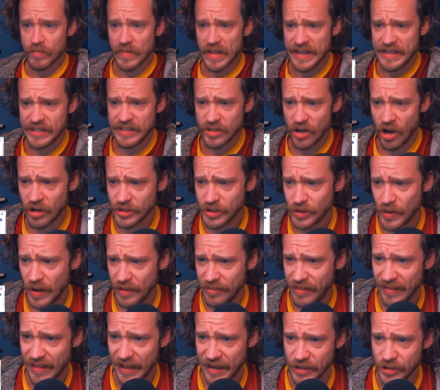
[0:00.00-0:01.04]
He's also, I
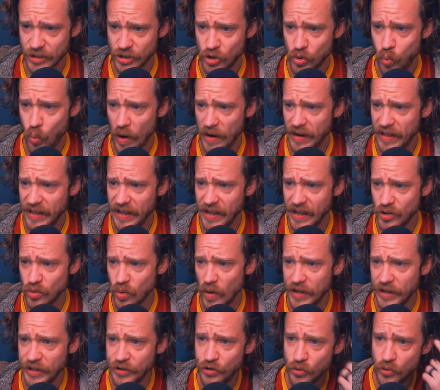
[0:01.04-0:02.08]
think, like a
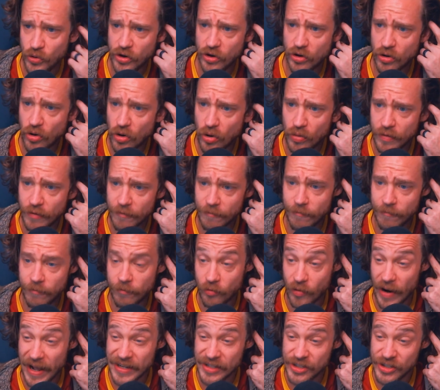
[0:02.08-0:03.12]
22-year-old
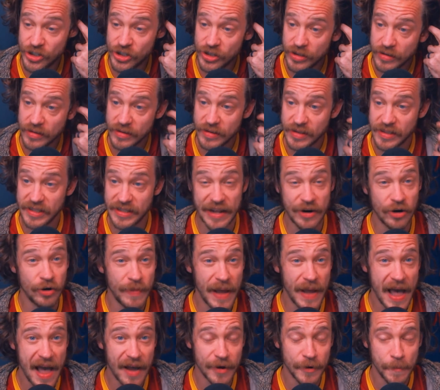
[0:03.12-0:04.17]
French center
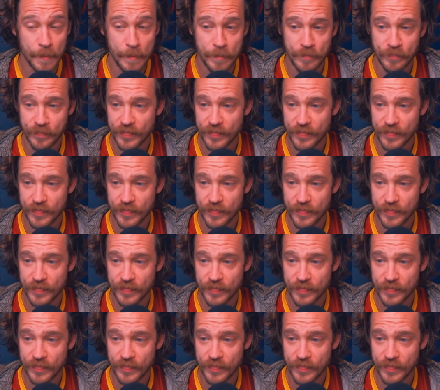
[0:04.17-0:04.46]
back.